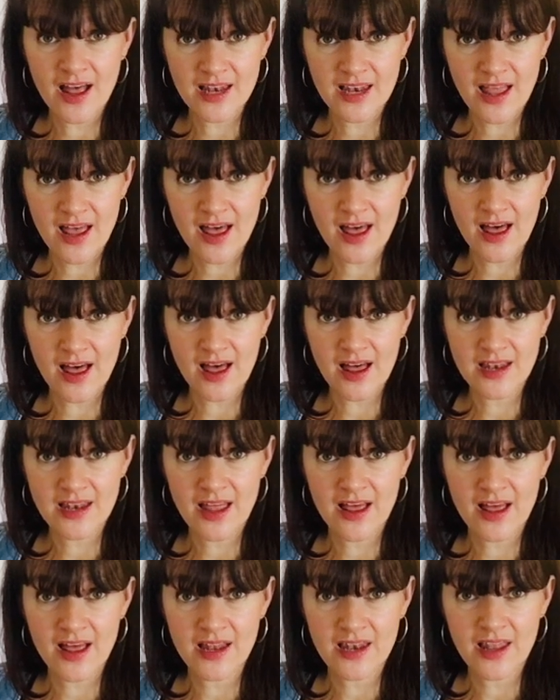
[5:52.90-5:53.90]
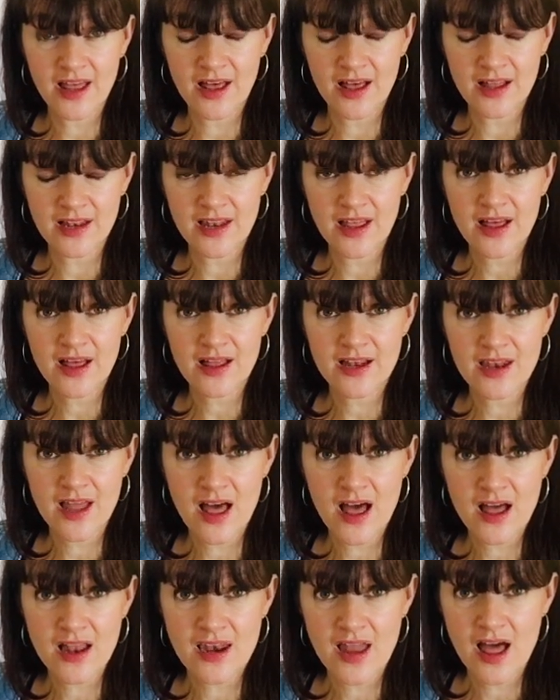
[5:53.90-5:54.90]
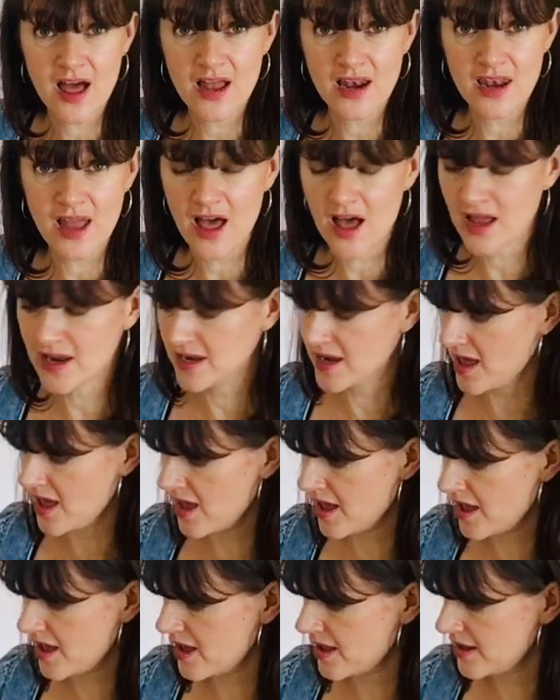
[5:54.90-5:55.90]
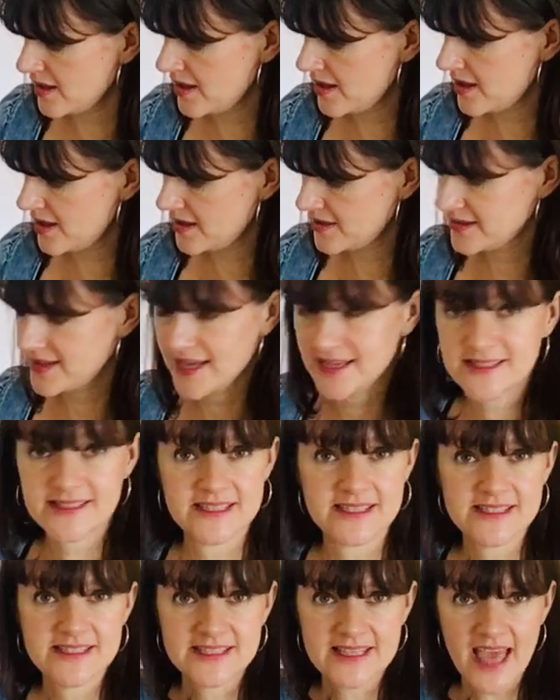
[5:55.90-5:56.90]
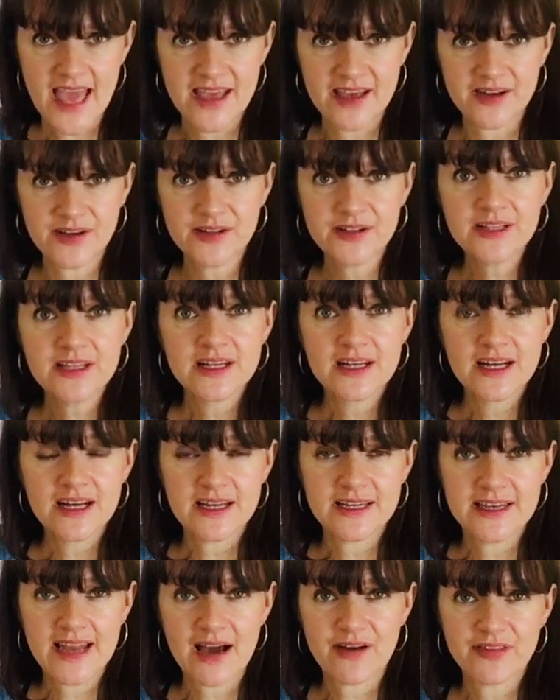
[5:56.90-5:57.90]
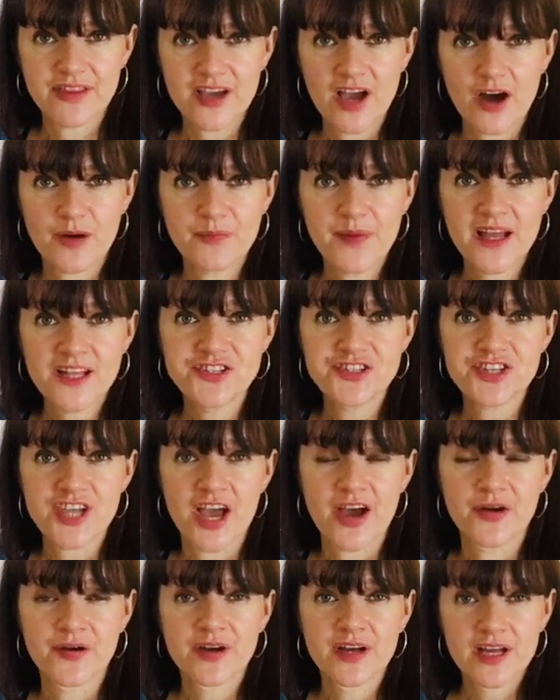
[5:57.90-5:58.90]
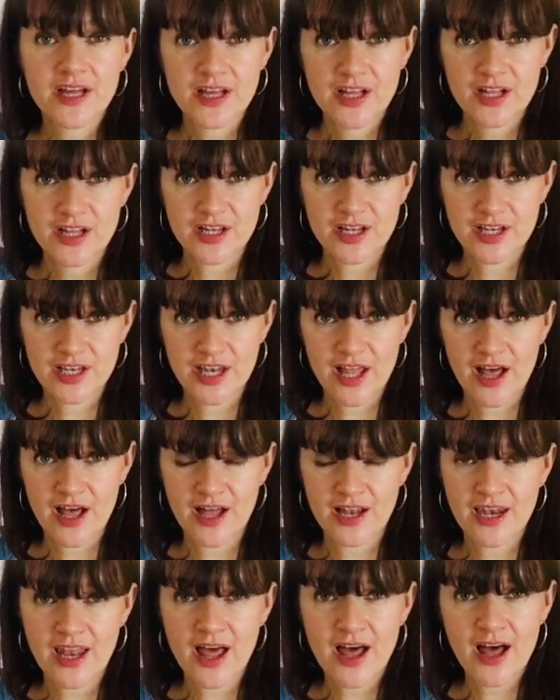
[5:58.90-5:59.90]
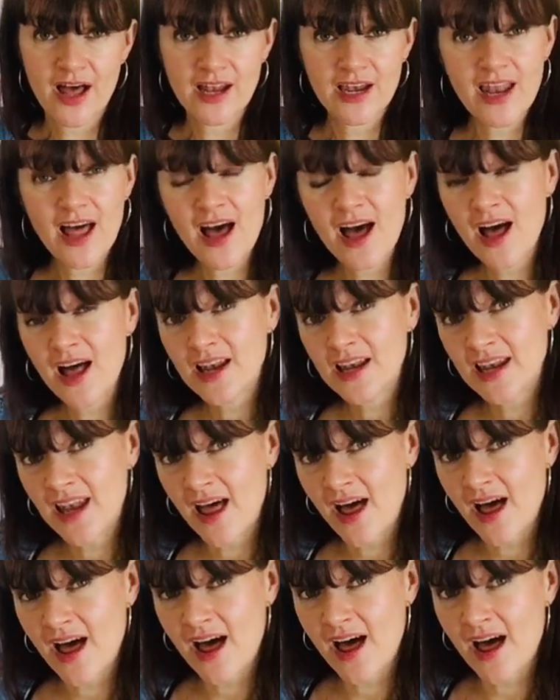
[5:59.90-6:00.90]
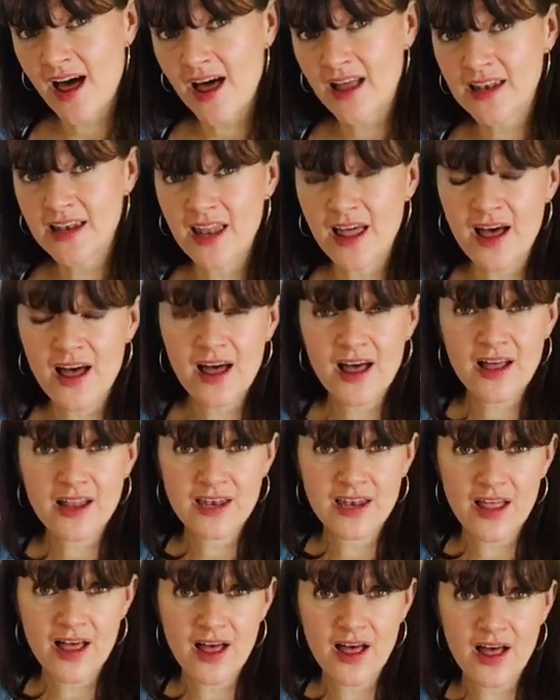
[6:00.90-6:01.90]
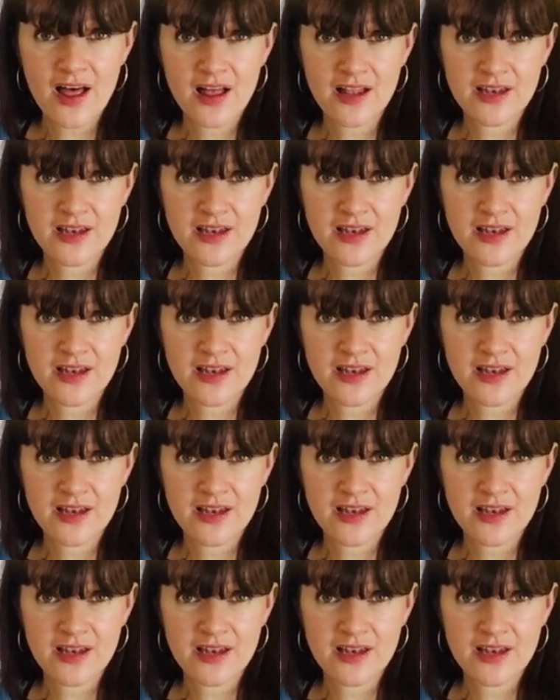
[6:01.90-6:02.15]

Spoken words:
la la la la la la la. There's the scale, and now the arpeggio. La la la la la la